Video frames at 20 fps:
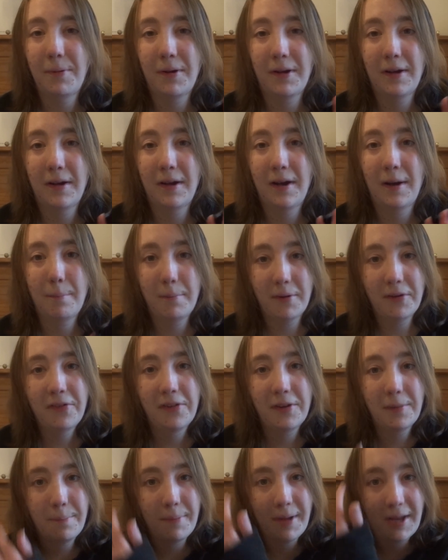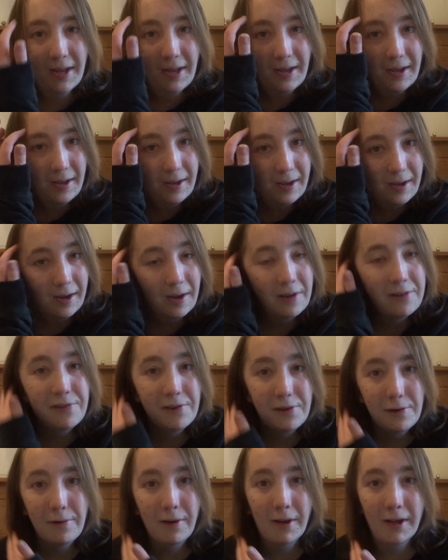but I must admit I
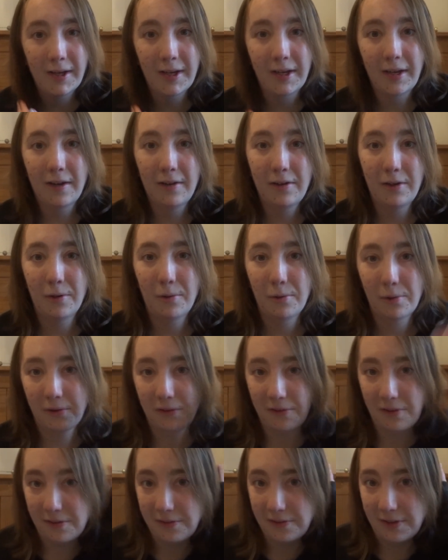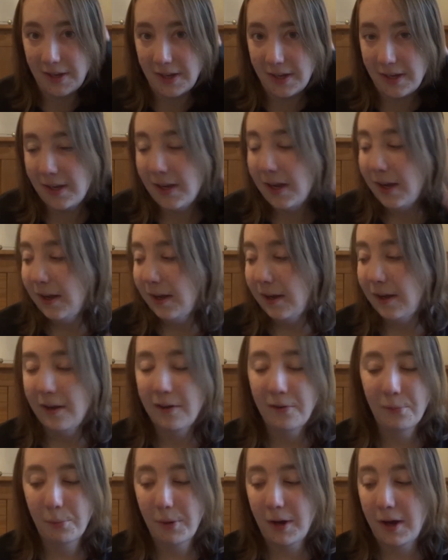do like a Yorkshire tea
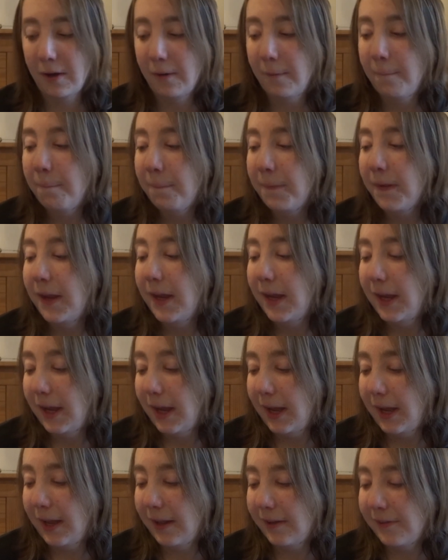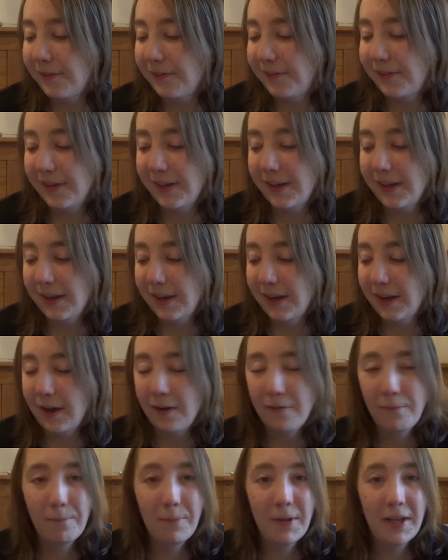as well. And
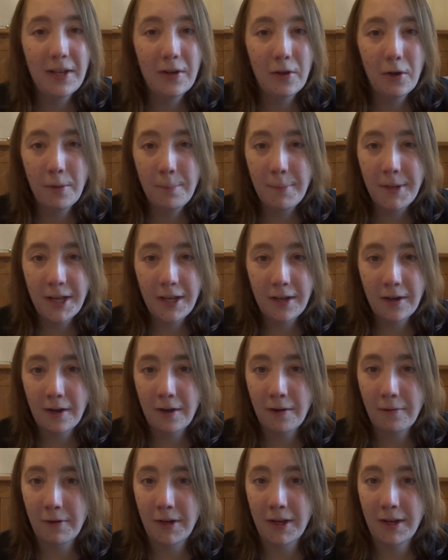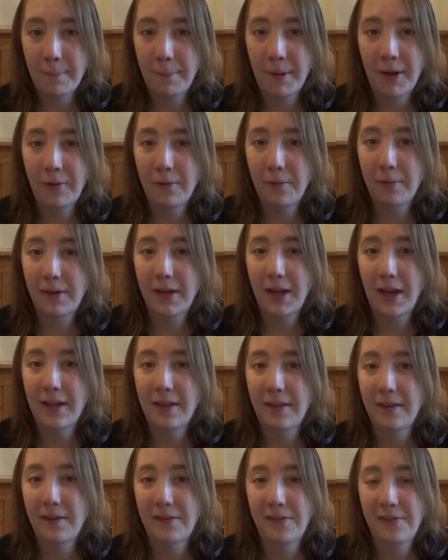I've been umming and ahhing about
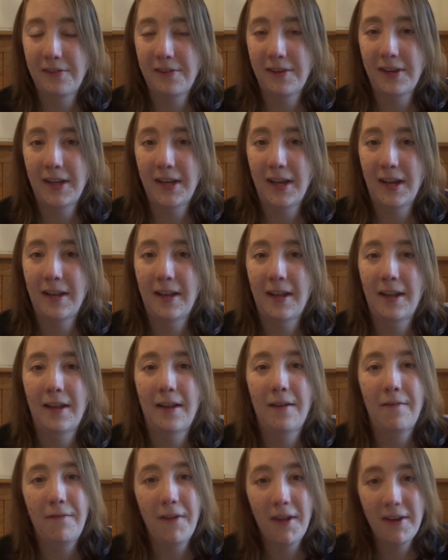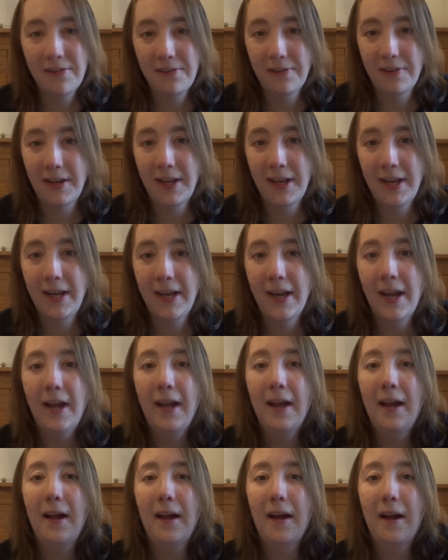getting this tea, and then eventually
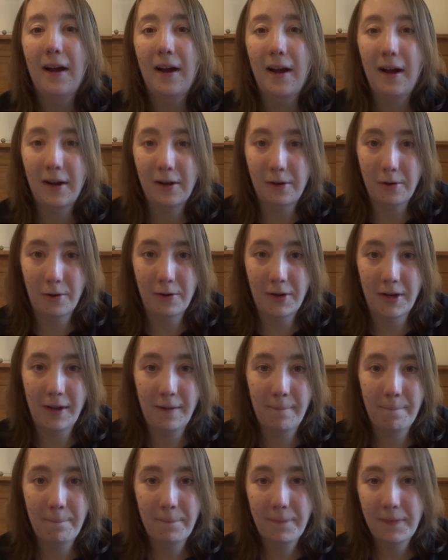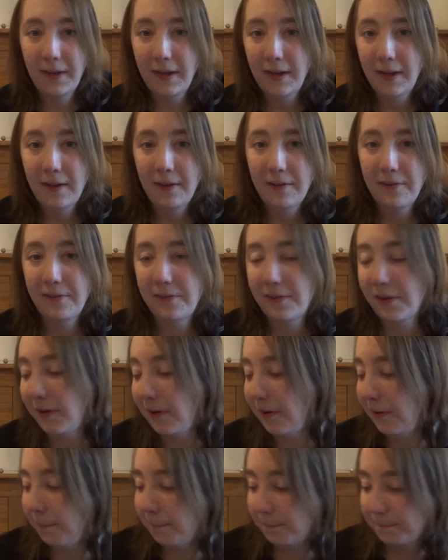I got it.
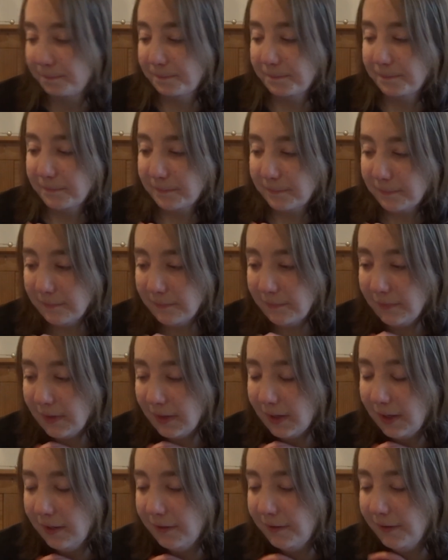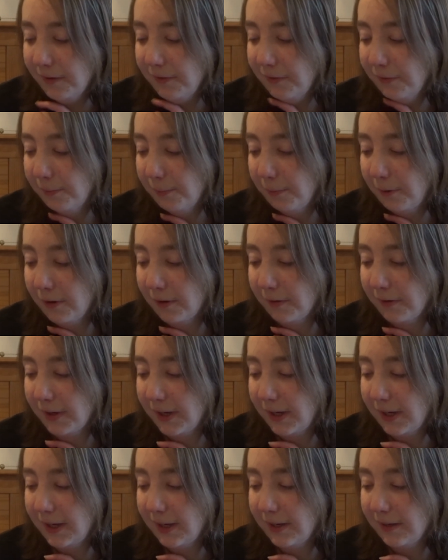So this one
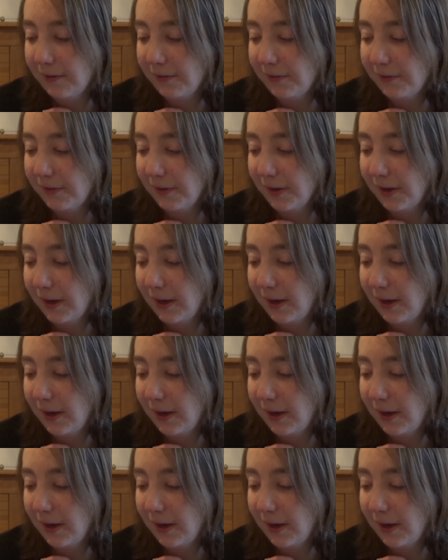is